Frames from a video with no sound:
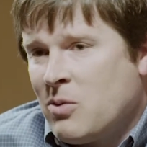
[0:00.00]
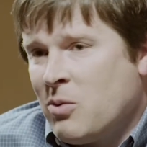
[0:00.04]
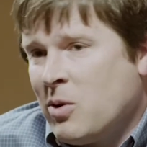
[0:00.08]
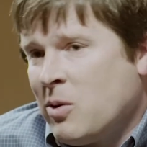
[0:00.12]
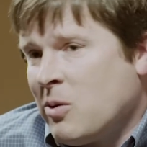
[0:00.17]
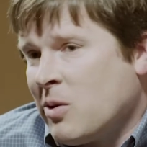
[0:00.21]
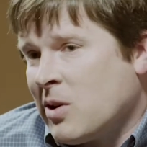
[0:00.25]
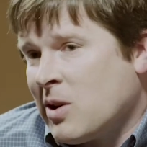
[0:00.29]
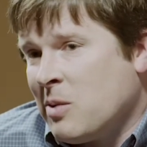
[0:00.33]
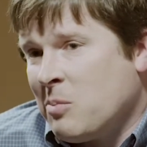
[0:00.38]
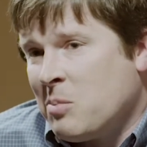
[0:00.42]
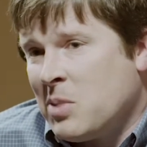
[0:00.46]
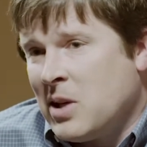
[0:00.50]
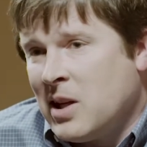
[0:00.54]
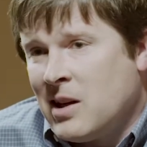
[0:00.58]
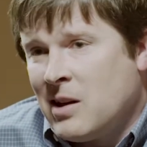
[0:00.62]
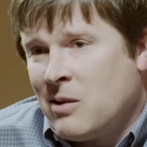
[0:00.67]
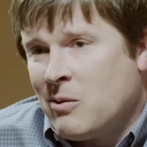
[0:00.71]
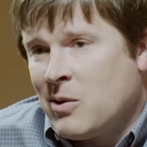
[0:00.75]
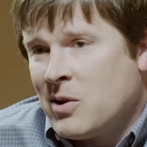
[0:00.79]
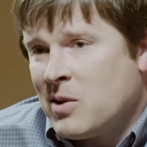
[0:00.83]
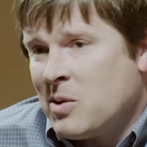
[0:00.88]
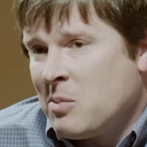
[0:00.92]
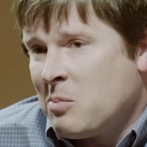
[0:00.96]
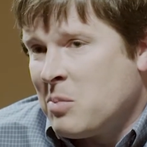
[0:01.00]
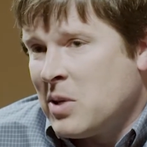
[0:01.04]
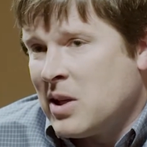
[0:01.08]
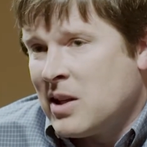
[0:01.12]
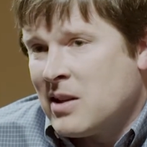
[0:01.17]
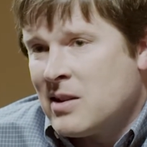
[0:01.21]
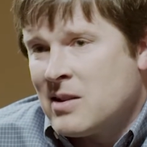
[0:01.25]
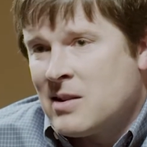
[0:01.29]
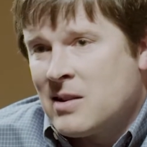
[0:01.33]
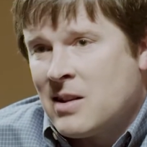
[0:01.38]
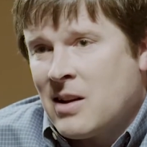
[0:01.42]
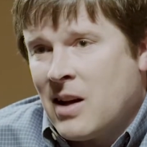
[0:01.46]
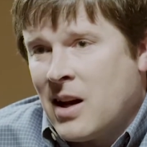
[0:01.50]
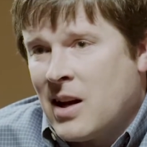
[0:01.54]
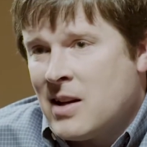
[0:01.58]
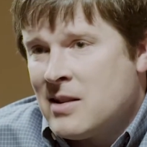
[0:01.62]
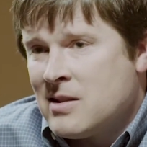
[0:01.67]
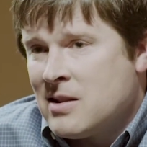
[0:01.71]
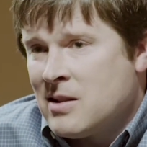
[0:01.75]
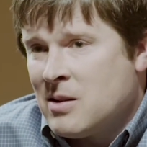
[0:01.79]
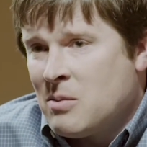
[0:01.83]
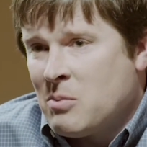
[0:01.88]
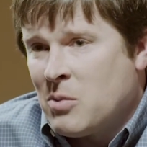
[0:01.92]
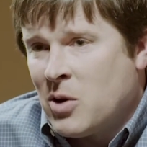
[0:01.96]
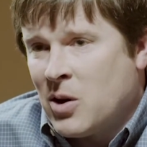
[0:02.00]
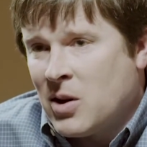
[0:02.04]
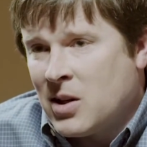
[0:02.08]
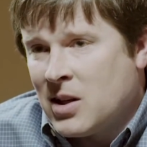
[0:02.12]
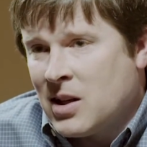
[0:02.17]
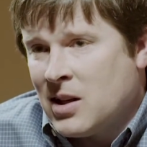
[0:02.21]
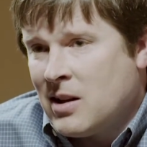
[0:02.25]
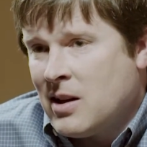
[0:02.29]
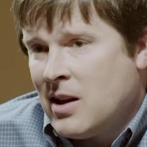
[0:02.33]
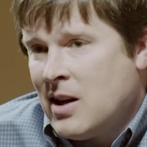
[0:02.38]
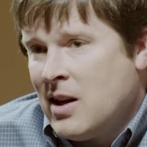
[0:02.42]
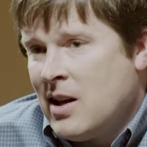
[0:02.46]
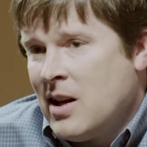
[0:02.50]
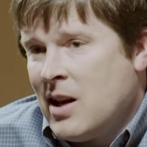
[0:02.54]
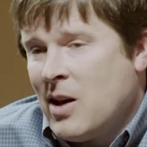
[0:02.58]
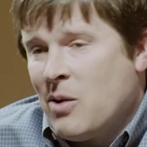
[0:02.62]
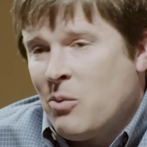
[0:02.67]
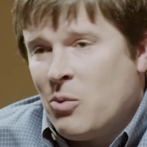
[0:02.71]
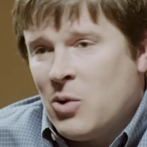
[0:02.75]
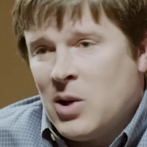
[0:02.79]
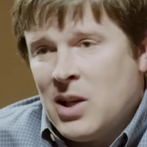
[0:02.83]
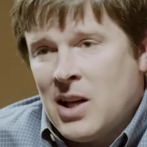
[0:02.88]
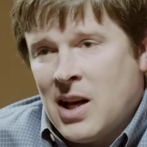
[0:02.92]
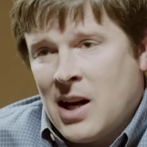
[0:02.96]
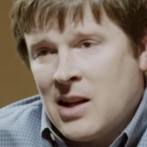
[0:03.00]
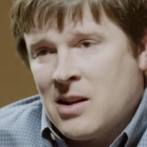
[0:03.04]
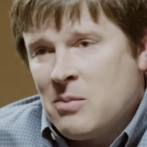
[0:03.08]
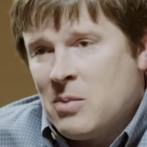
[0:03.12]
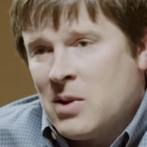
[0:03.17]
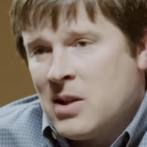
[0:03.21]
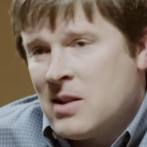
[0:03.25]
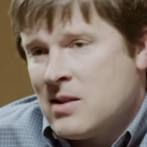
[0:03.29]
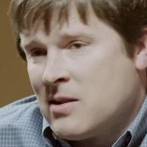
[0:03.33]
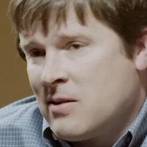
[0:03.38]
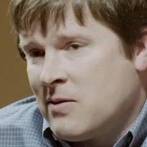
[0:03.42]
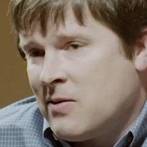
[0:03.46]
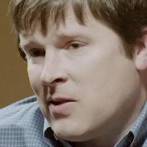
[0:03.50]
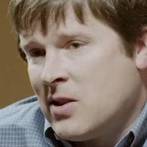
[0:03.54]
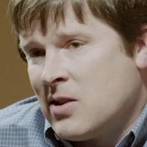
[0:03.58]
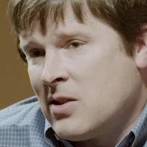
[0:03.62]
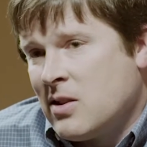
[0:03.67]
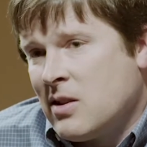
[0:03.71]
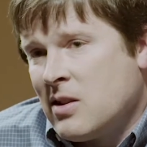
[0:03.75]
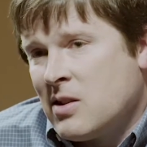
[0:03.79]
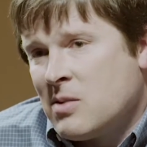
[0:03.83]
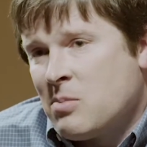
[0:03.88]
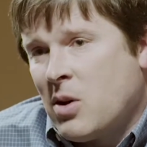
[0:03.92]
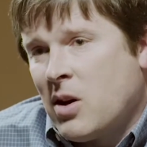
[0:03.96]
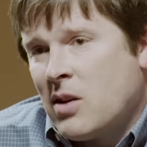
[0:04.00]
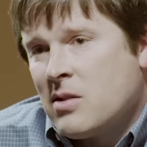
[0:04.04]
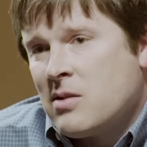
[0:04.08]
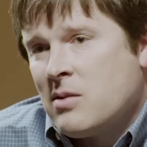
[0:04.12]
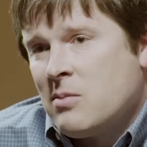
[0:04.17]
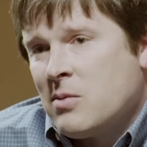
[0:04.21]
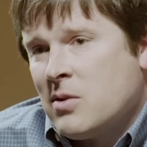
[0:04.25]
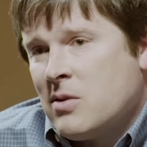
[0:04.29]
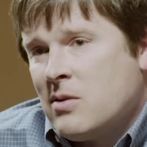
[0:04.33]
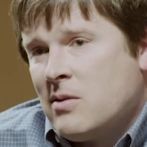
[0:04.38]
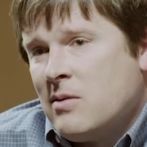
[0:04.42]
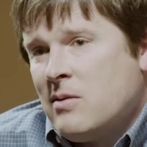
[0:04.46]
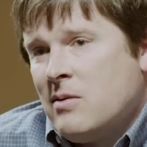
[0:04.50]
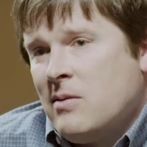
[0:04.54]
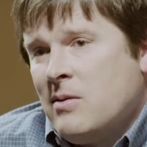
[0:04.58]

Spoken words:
We were competing with the biggest guys in the market, and we had to be as efficient as possible.